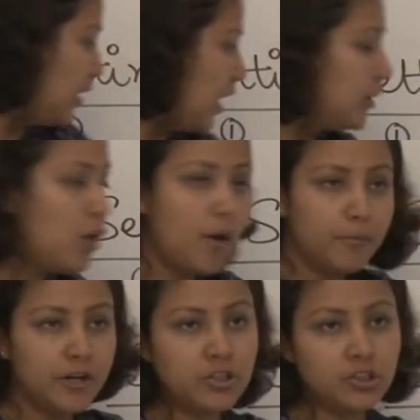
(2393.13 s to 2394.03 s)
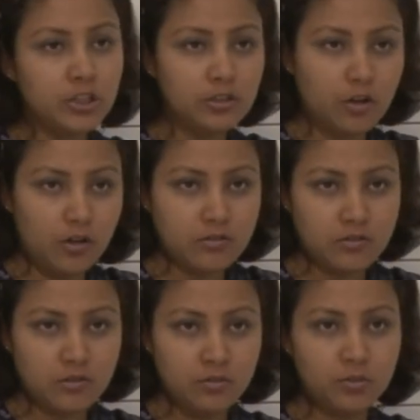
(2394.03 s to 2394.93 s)
are the operational
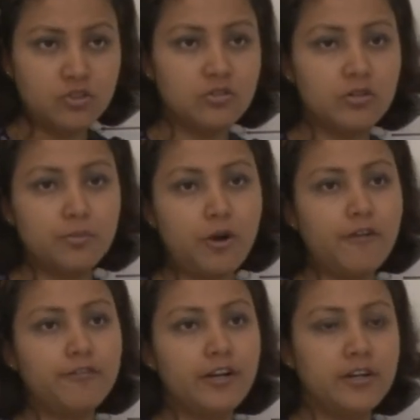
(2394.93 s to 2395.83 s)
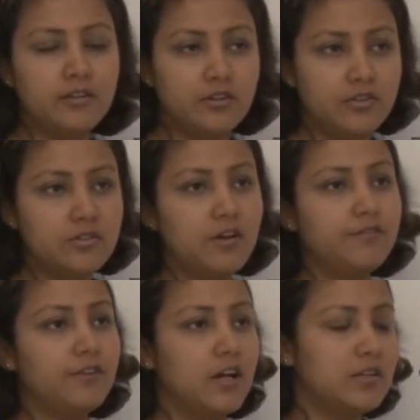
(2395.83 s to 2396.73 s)
costs which is the profit, the reserve
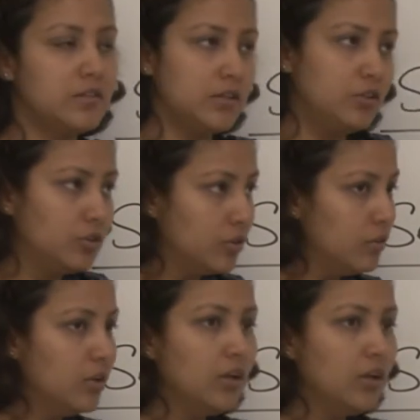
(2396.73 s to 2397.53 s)
funds and you know